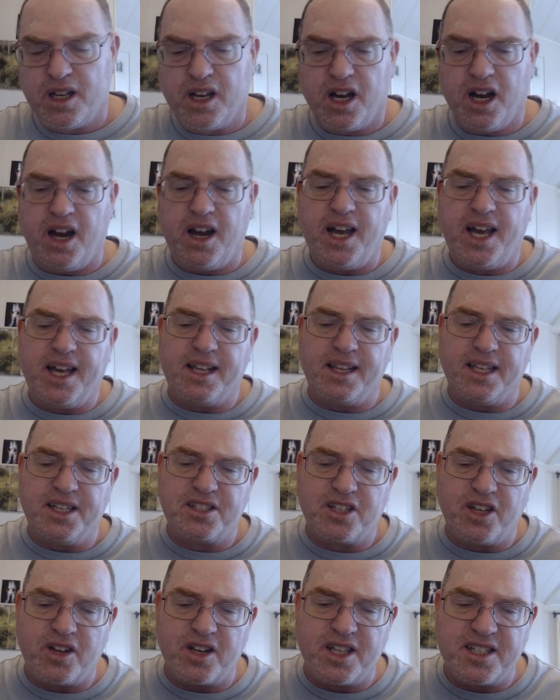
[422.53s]
All right, let's
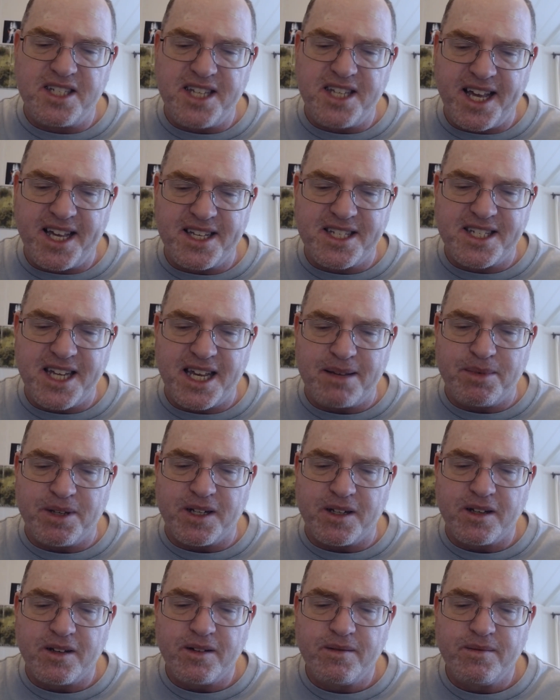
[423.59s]
go to the second statement.
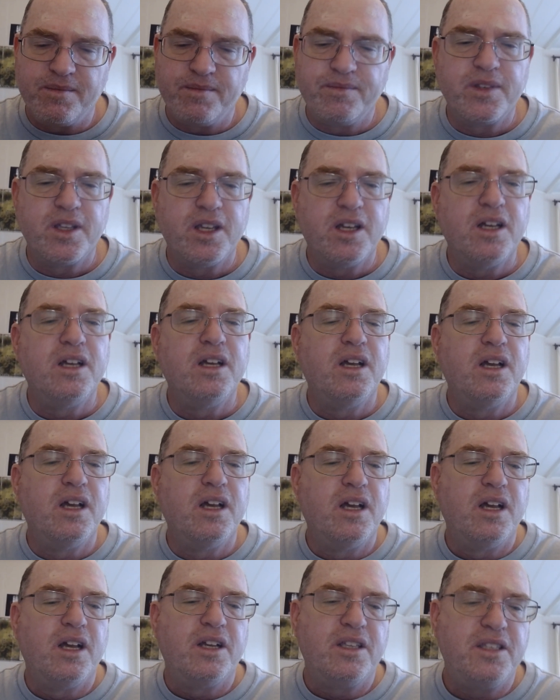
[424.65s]

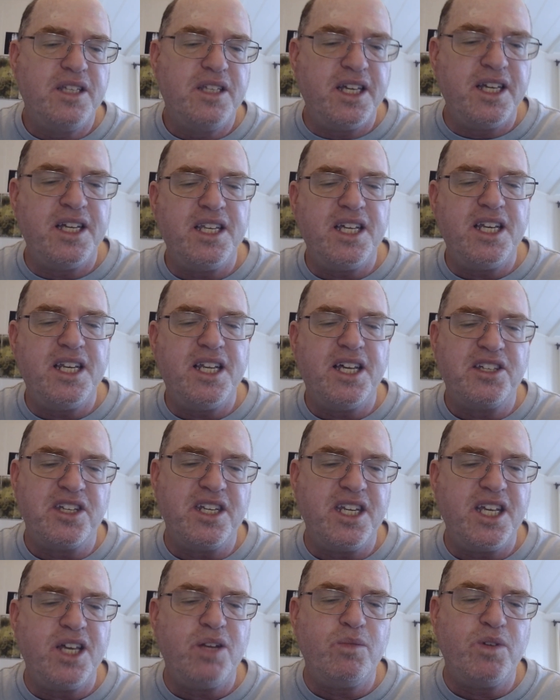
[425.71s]
D&D doesn't
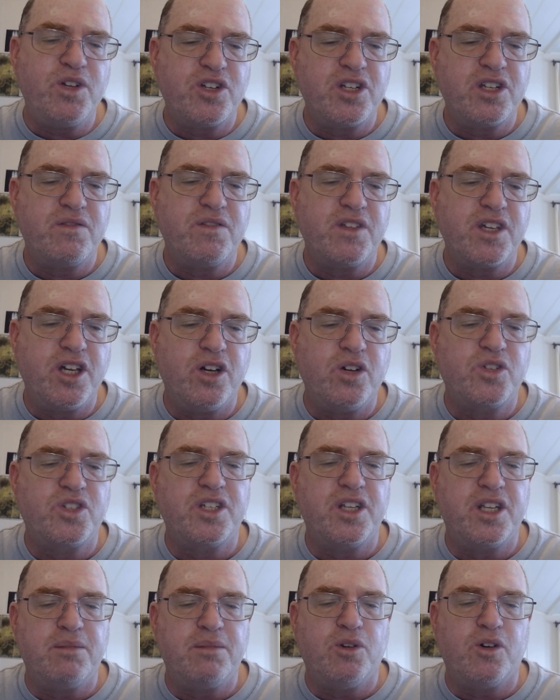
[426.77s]
need Wizards of the Coast
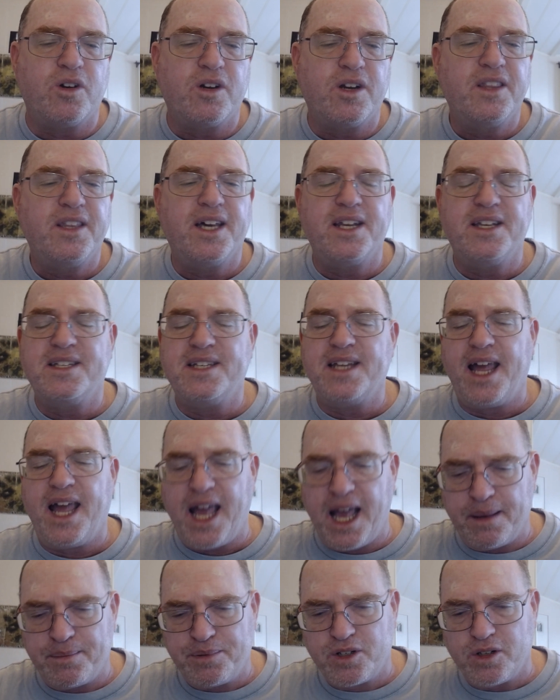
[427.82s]
anymore. That is
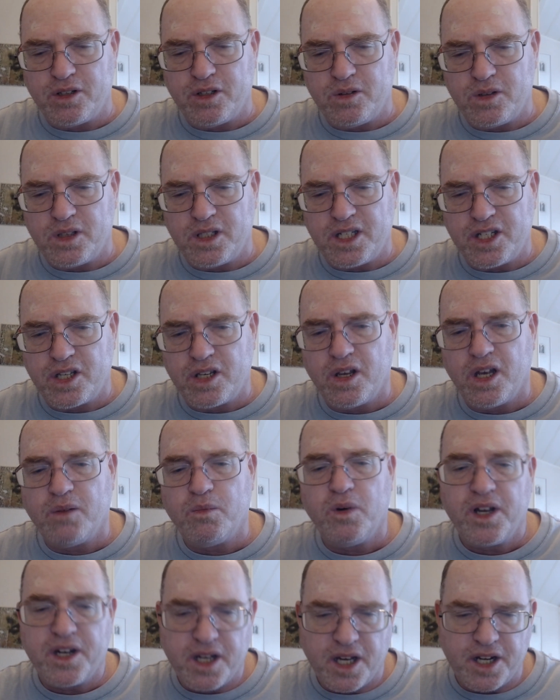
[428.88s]
absolutely
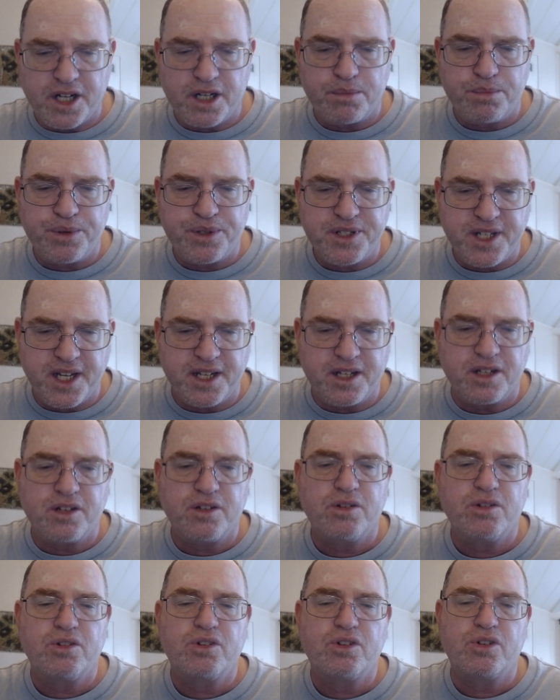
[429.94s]
100%
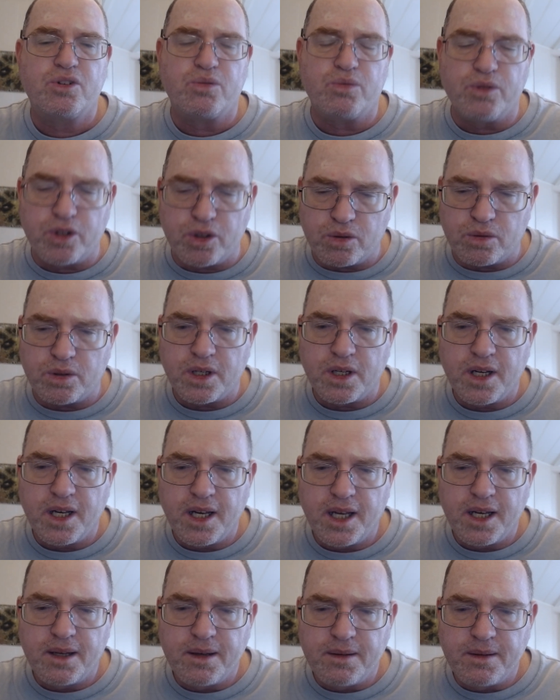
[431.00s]
true.
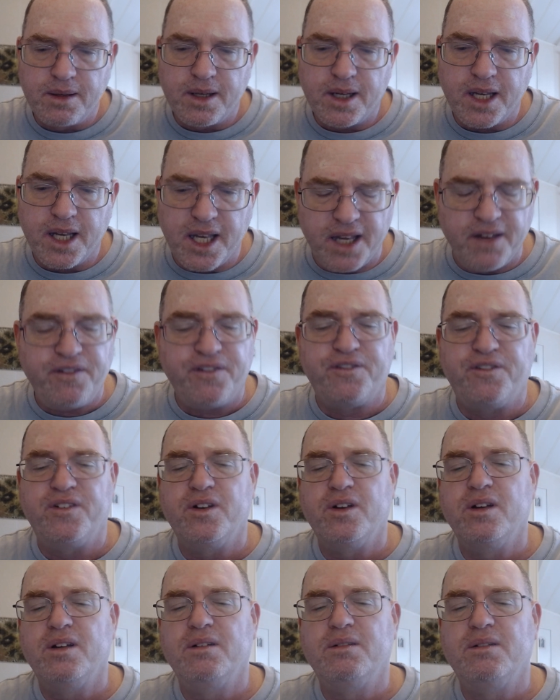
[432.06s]
If
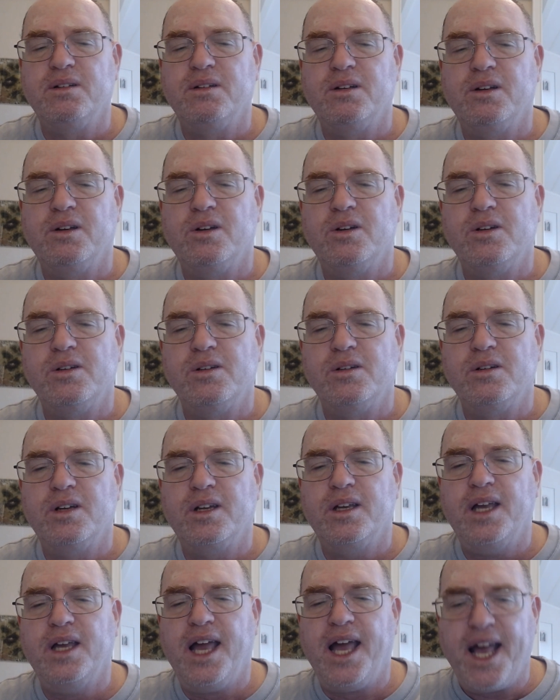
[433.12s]

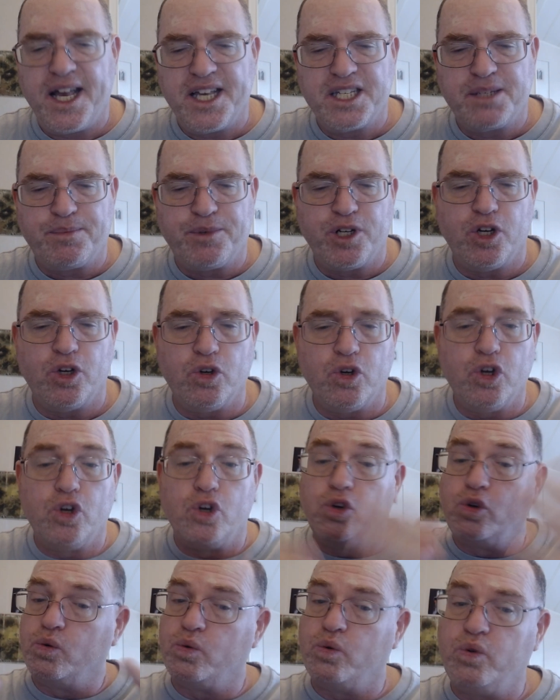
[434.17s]
Hasbro
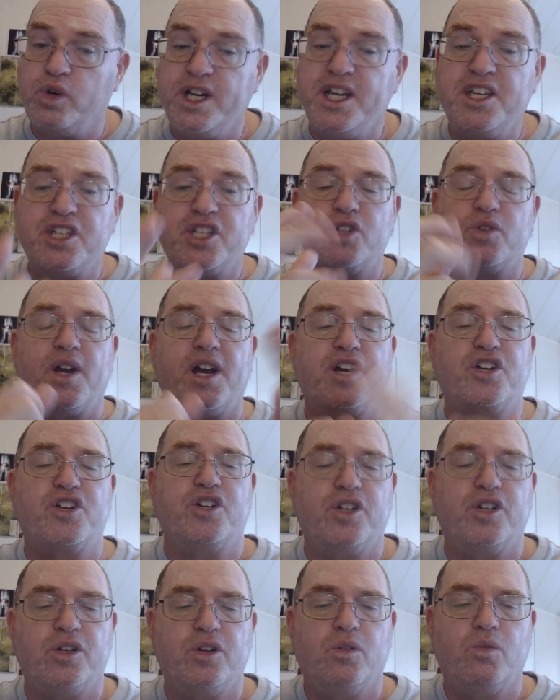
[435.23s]

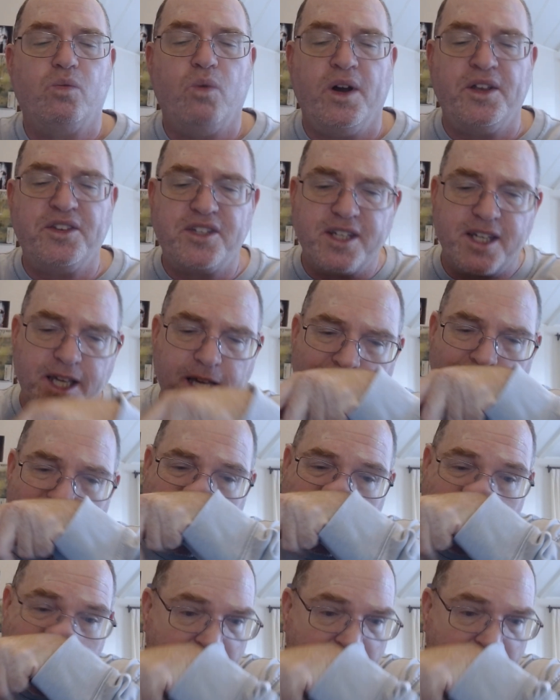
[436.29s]
restructured once again,